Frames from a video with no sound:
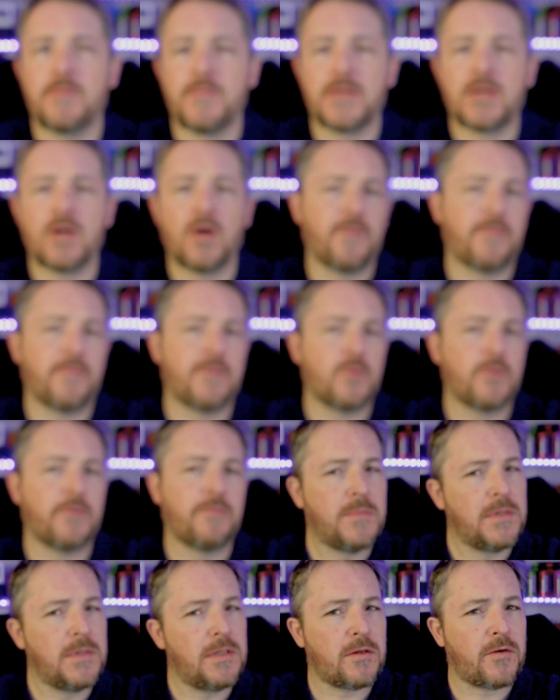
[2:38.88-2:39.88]
it's going to be coffee
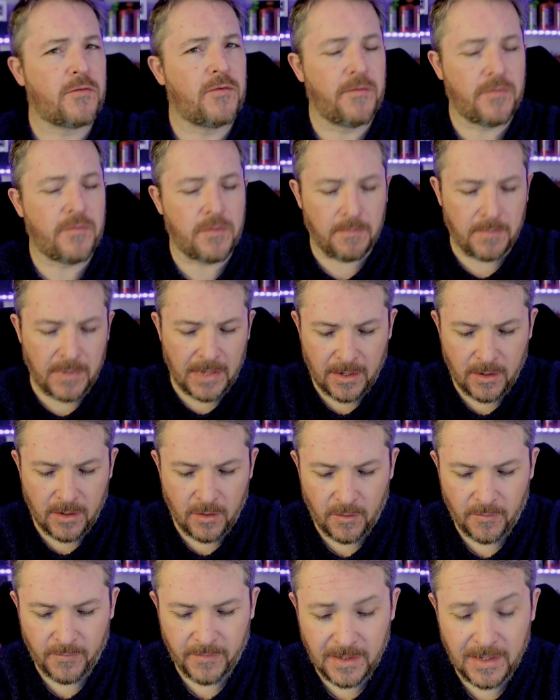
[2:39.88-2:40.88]
with milk rather than
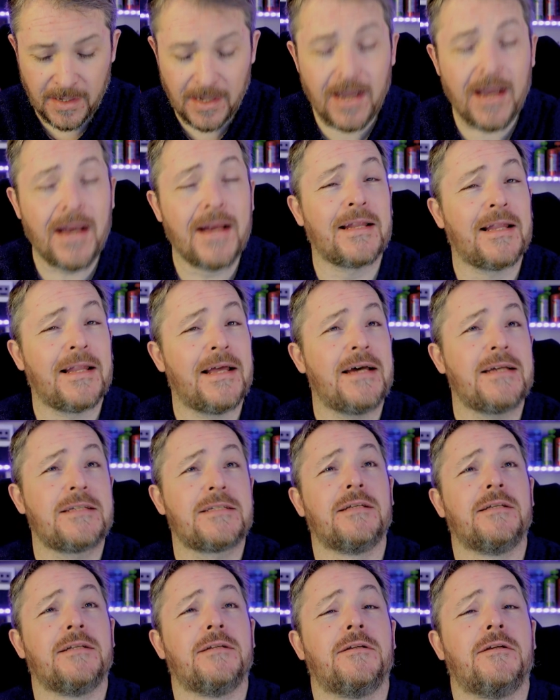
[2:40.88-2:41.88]
black coffee. And
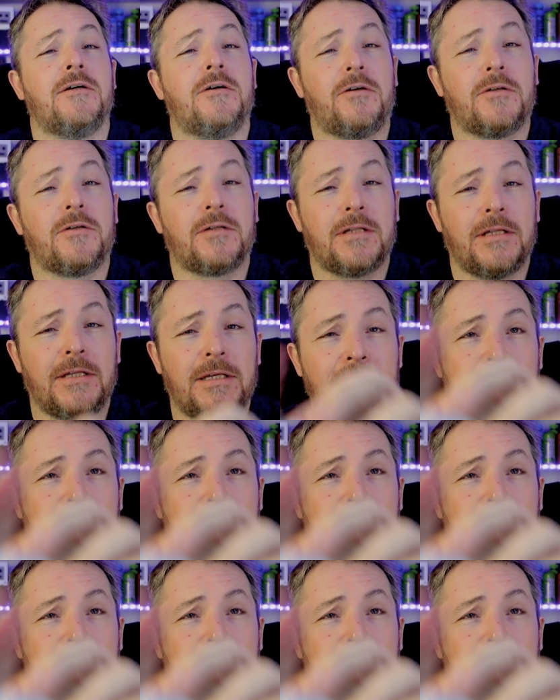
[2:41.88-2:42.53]
last and not